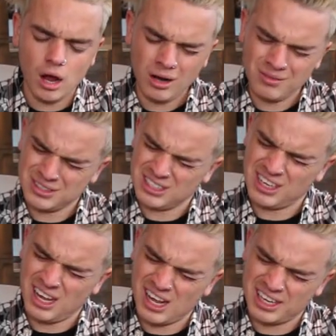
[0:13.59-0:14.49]
Oh my
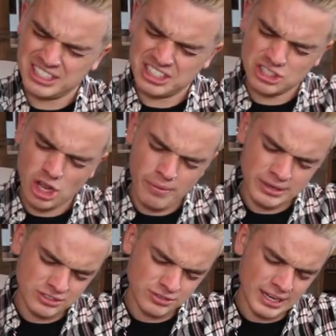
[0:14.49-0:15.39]
god, it's so
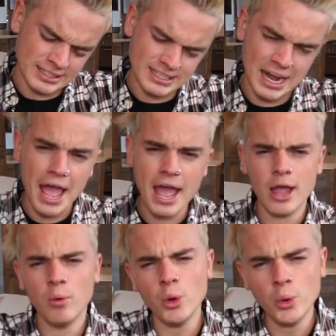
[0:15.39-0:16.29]
much fun
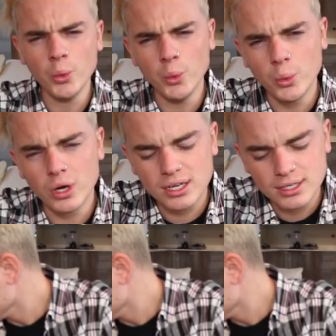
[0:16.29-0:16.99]
today. Woo!